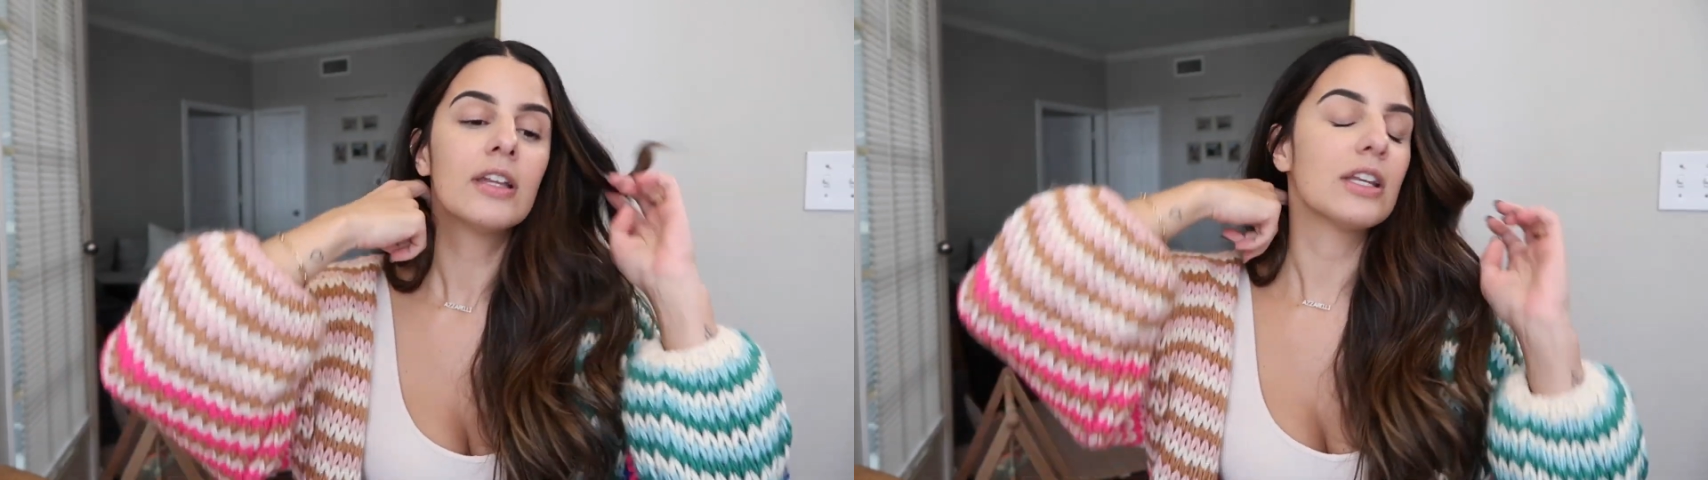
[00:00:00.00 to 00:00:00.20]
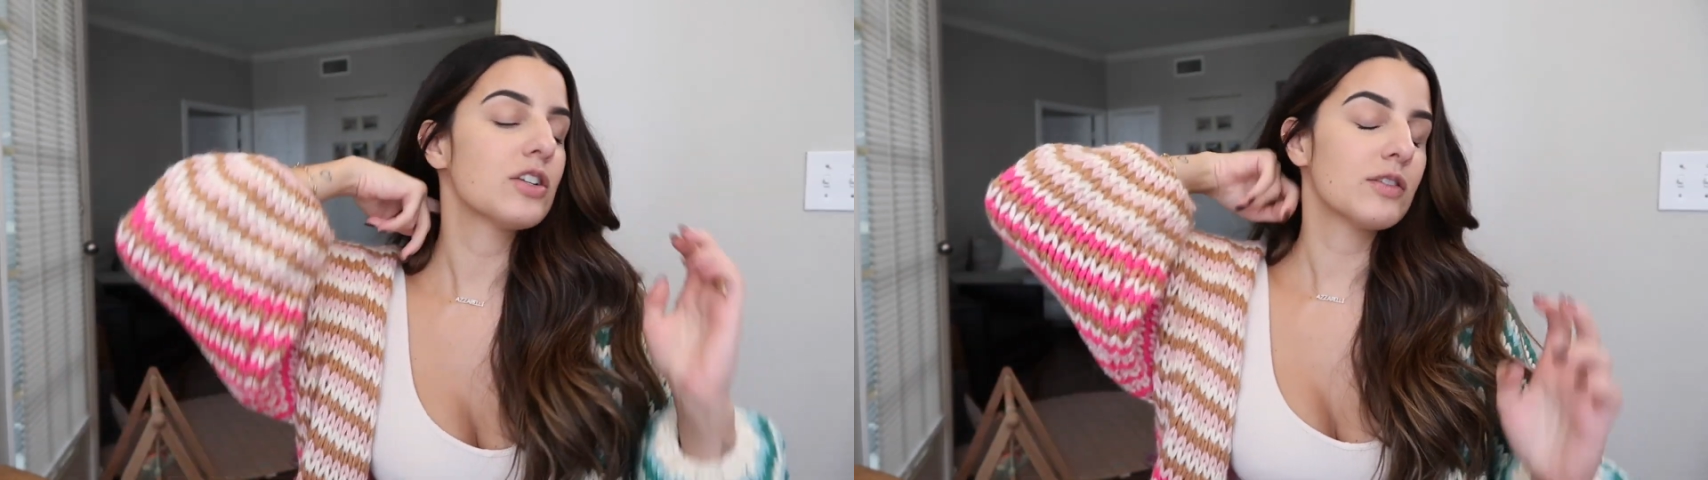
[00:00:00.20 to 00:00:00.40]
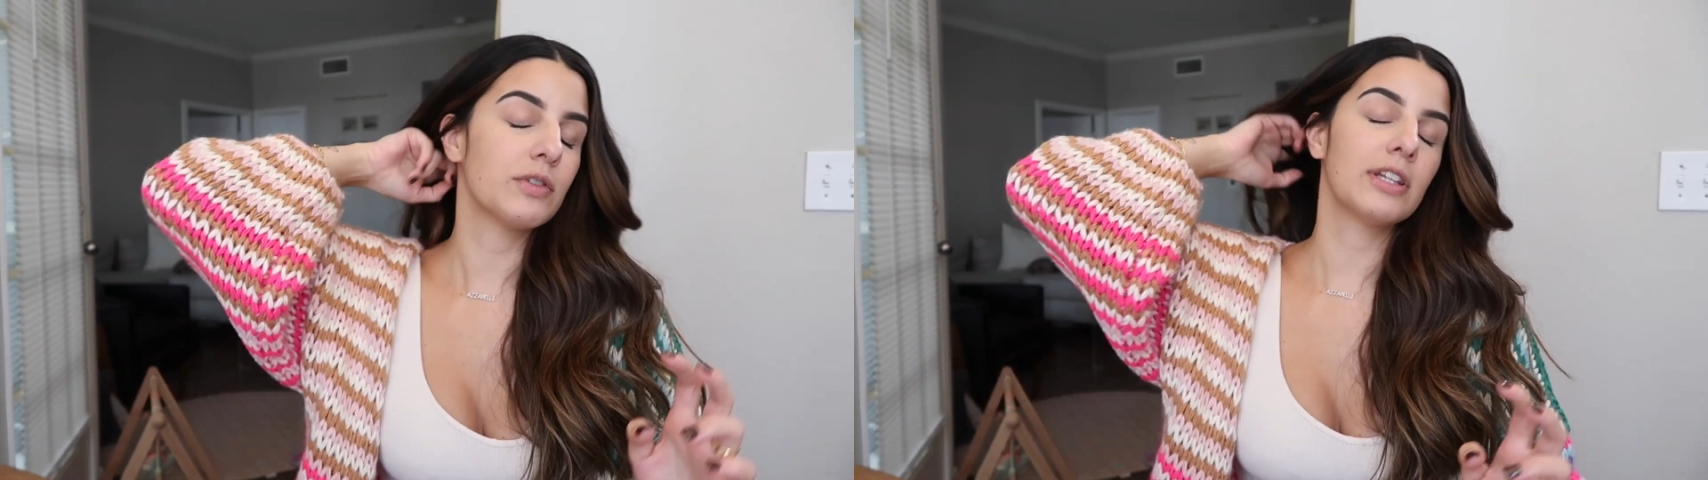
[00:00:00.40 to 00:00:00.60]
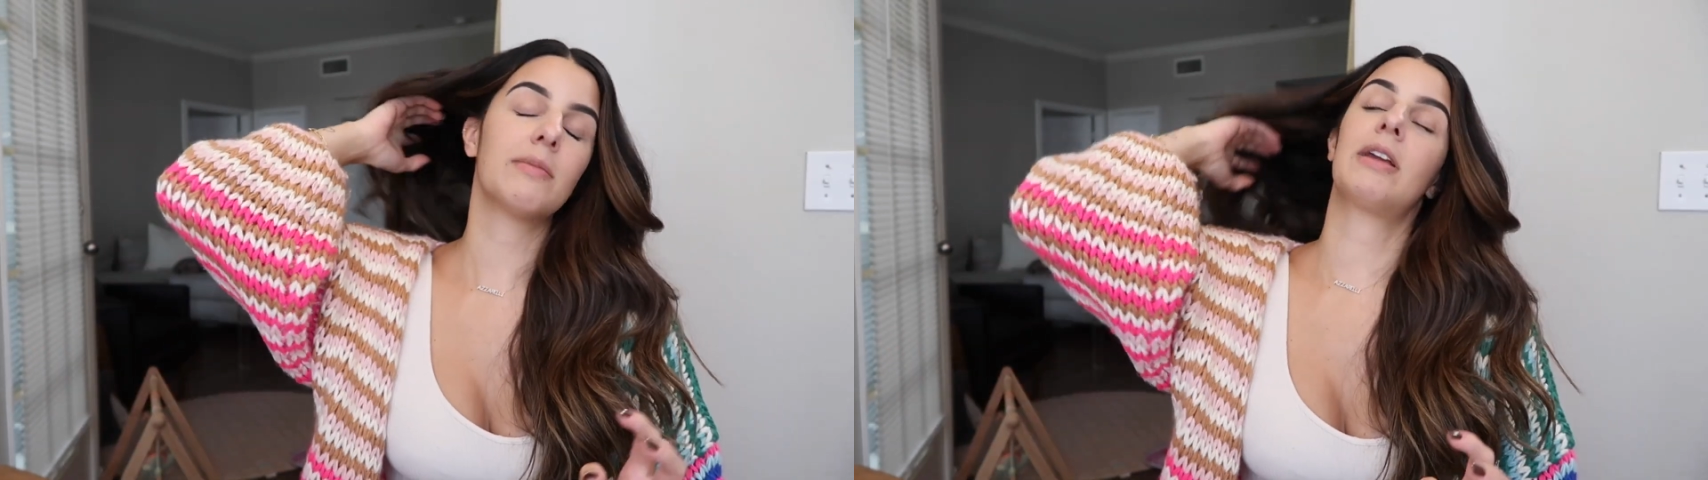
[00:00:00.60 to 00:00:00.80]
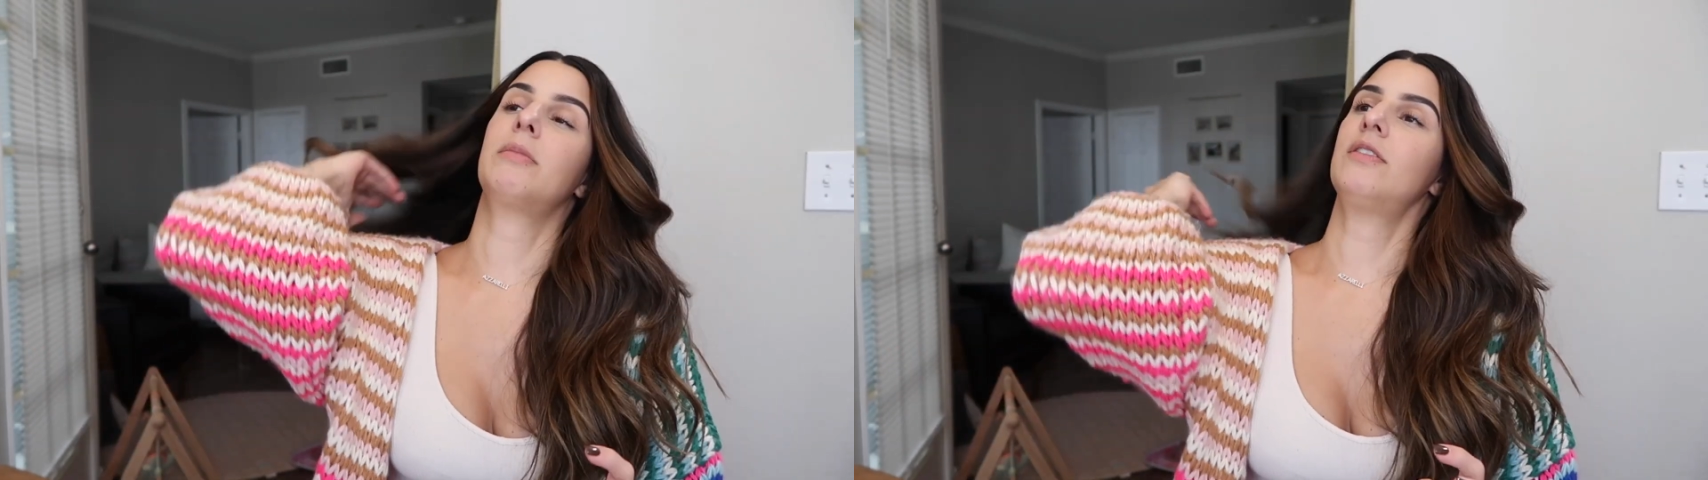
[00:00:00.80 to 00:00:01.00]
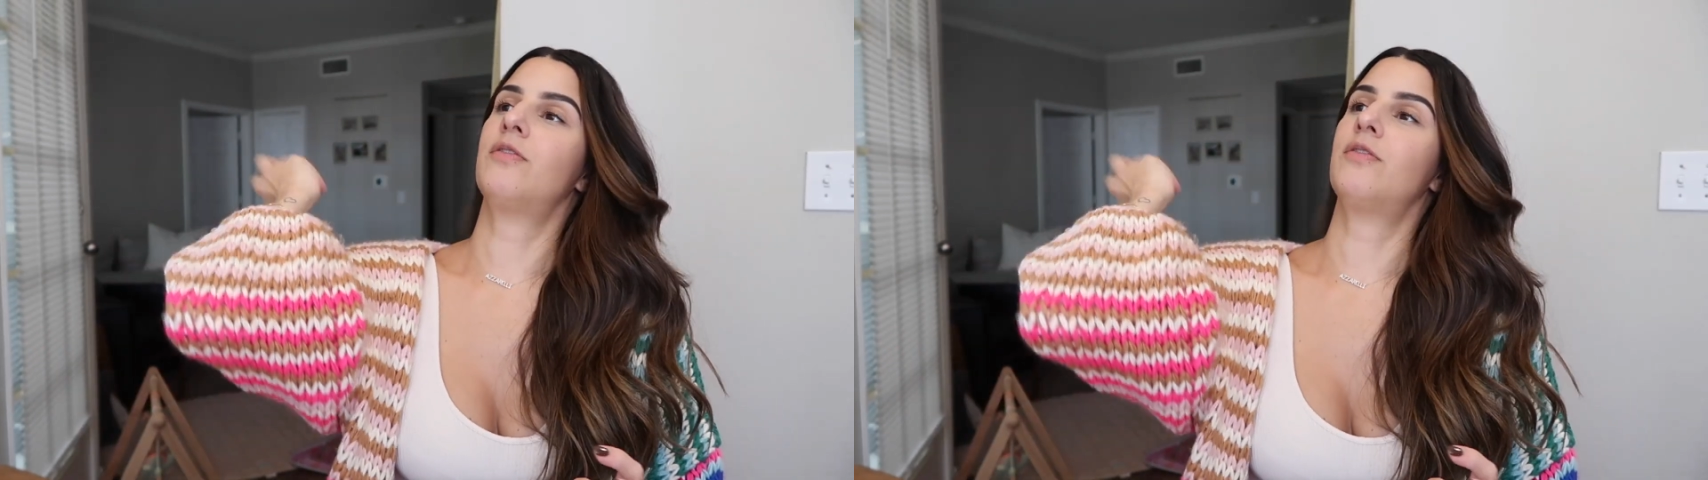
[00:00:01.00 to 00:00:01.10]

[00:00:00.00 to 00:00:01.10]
just really made me